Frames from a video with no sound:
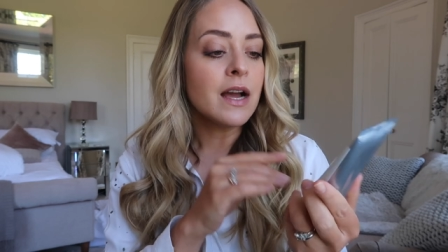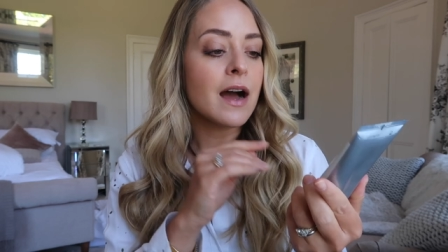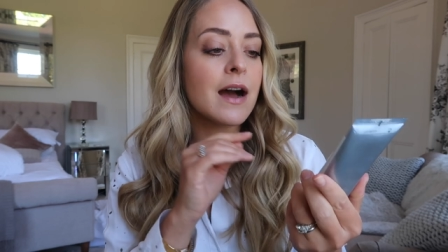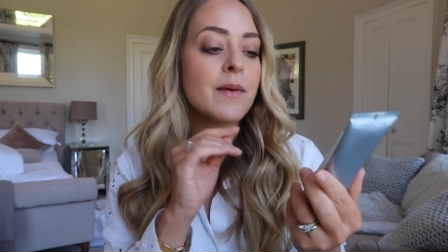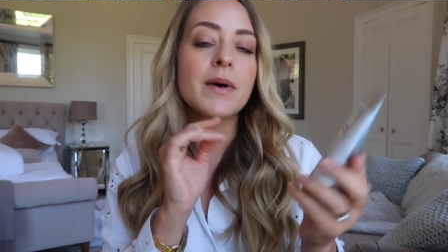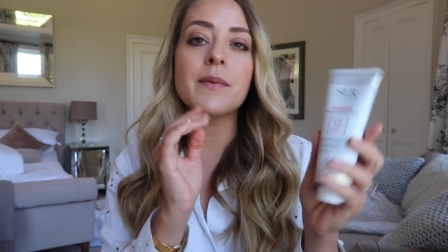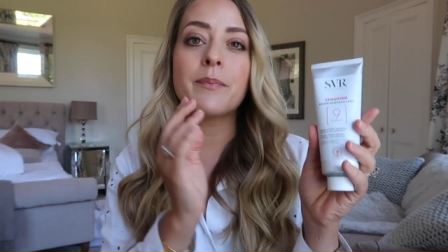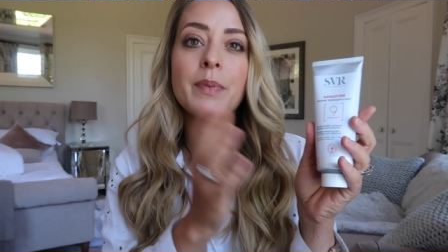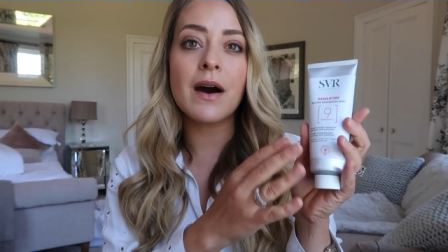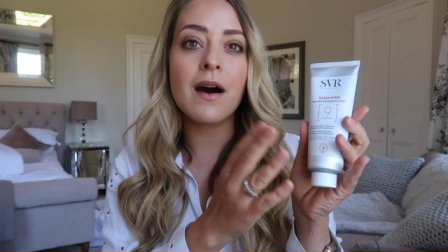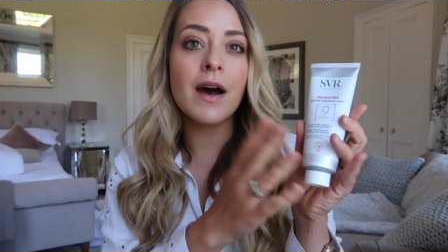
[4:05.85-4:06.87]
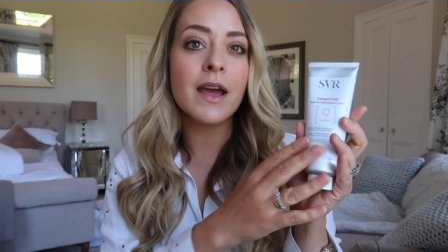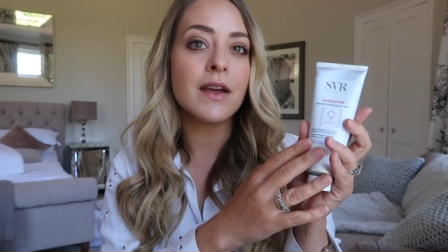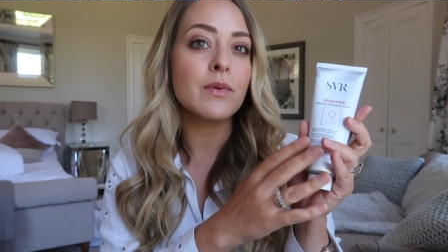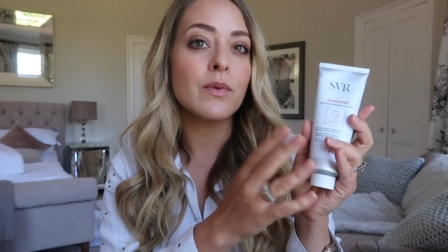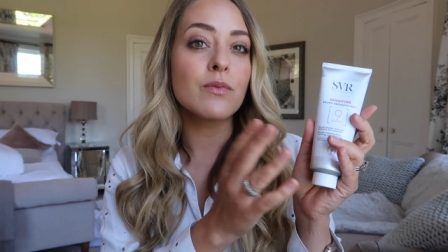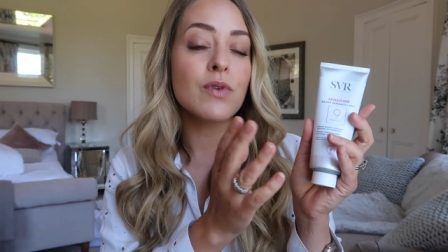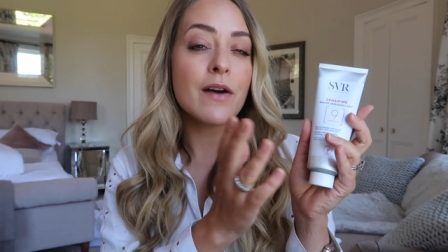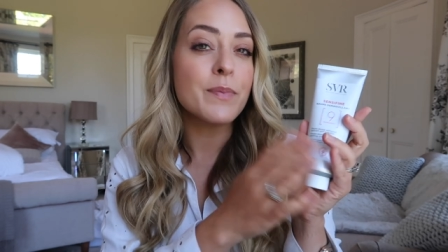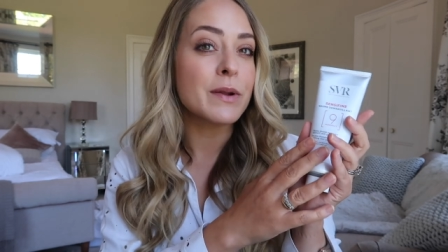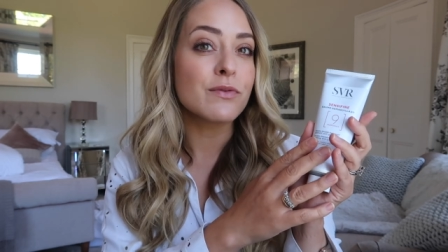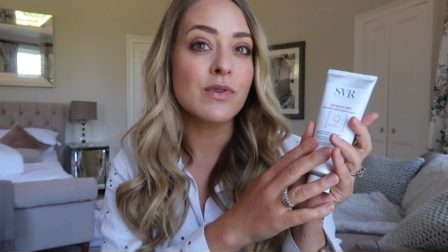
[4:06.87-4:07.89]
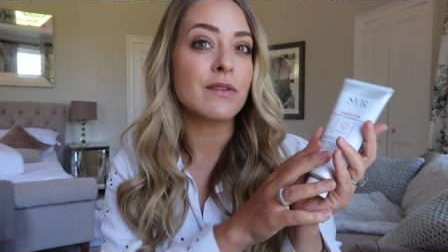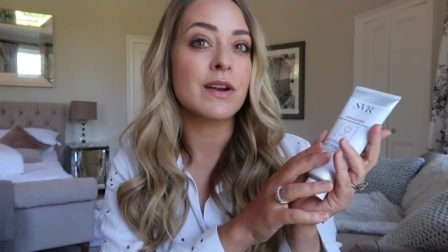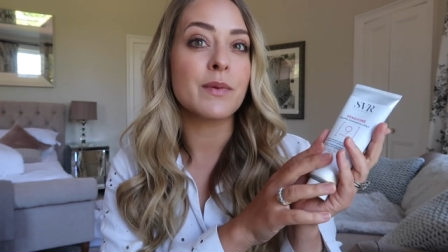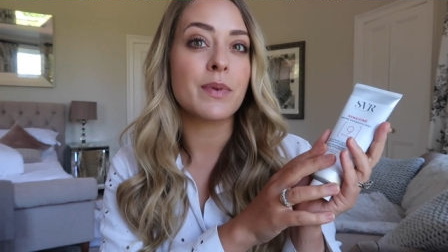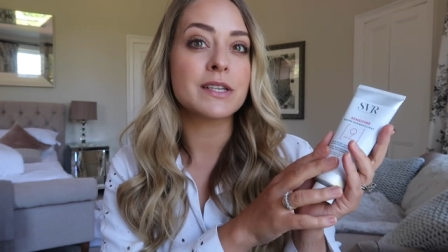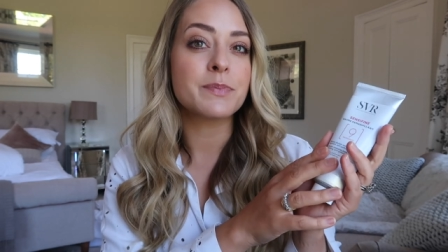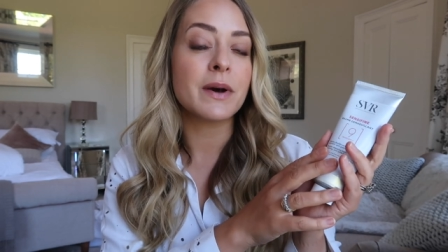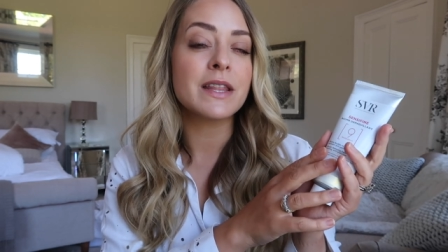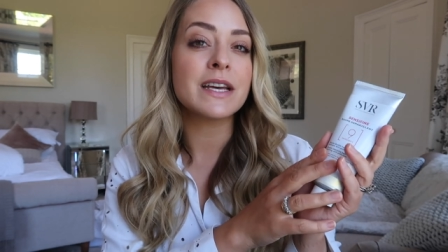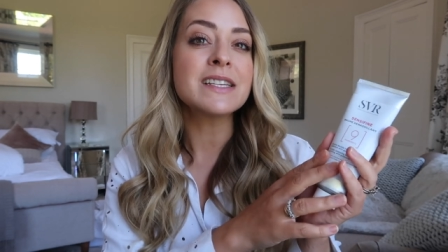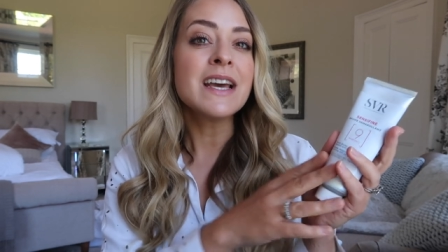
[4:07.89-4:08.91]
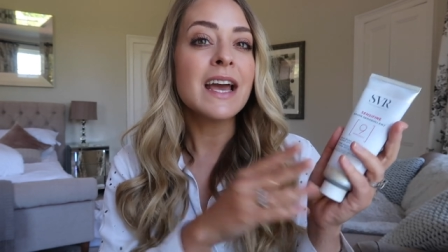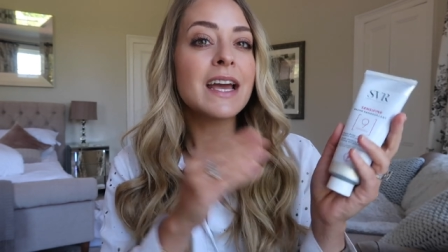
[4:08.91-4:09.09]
Um, but I have been really, really impressed by this.